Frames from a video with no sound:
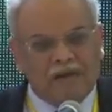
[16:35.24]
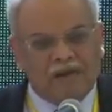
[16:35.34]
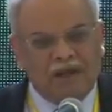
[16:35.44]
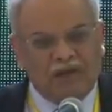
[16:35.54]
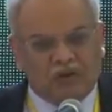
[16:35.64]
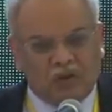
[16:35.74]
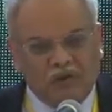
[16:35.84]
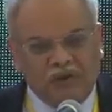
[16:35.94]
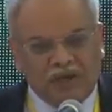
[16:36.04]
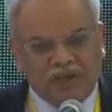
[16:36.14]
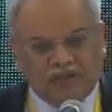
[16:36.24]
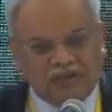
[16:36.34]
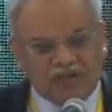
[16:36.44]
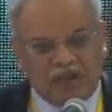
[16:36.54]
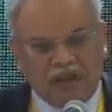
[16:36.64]
The Soviets
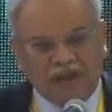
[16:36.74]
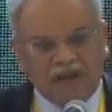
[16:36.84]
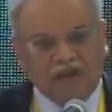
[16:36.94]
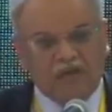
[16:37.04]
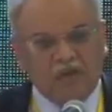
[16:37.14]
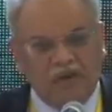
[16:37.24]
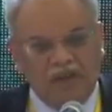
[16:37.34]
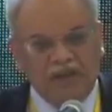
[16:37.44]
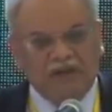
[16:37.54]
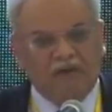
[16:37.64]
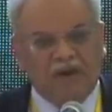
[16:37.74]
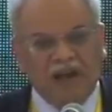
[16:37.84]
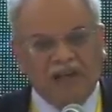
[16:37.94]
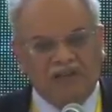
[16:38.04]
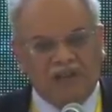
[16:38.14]
decided to leave
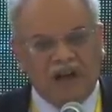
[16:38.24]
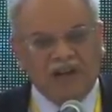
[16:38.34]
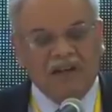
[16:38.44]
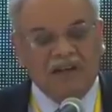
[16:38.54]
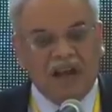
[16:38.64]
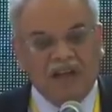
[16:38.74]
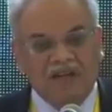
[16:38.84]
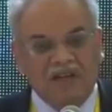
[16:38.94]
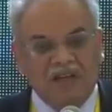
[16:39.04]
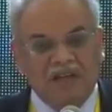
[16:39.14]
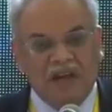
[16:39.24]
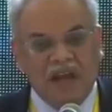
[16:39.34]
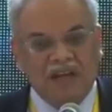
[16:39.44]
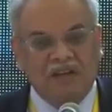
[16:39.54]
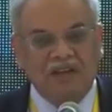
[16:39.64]
Afghanistan in
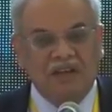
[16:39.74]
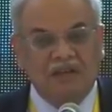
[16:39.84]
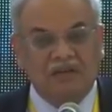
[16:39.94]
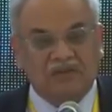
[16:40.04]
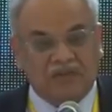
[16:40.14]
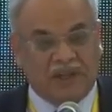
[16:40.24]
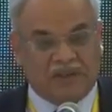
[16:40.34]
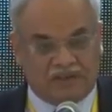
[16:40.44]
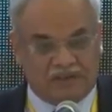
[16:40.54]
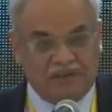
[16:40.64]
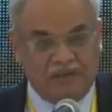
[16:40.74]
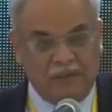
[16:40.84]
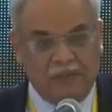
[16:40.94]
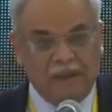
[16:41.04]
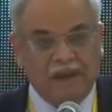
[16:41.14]
1986.
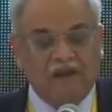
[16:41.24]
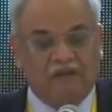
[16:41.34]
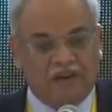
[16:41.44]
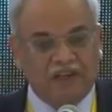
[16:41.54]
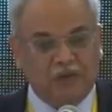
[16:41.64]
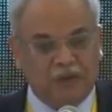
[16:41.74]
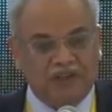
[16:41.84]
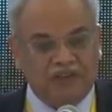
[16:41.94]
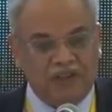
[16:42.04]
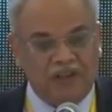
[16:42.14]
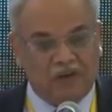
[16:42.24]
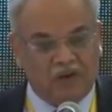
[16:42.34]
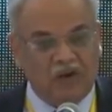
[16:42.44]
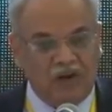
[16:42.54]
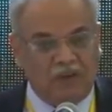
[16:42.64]
First person they
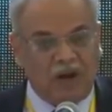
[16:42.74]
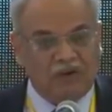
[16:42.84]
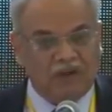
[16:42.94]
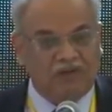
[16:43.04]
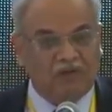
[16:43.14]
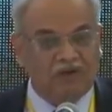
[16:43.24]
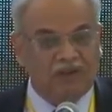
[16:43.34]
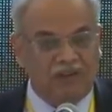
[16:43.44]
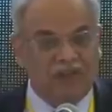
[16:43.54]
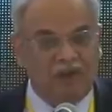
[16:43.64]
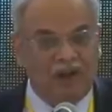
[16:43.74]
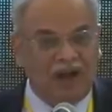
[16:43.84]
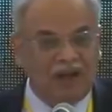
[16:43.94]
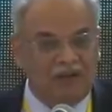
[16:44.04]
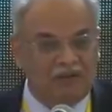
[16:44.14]
told about it was
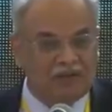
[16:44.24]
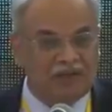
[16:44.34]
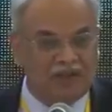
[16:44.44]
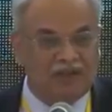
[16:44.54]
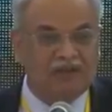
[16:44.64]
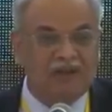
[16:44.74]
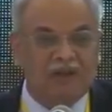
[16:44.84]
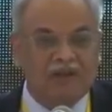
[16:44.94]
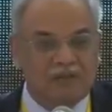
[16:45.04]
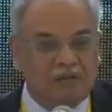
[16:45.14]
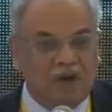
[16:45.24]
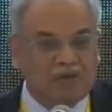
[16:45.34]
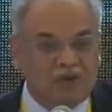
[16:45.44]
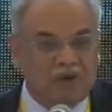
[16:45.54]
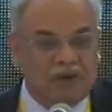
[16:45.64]
Najibullah. He visited
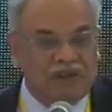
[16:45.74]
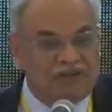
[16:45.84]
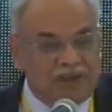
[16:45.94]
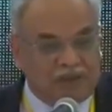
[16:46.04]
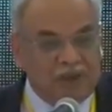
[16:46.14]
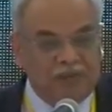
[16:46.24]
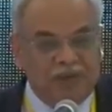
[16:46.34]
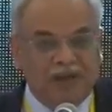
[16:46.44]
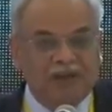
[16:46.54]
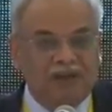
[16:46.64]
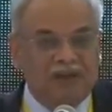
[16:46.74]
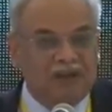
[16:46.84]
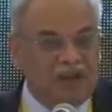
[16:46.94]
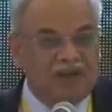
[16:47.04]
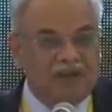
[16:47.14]
Moscow in September
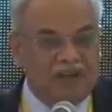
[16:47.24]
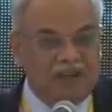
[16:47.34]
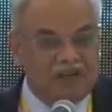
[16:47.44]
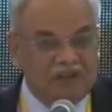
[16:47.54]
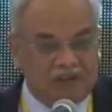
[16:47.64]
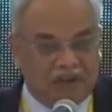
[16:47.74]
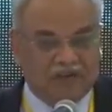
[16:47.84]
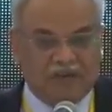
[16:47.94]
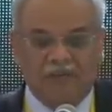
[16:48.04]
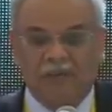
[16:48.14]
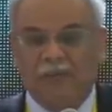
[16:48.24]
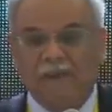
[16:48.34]
1986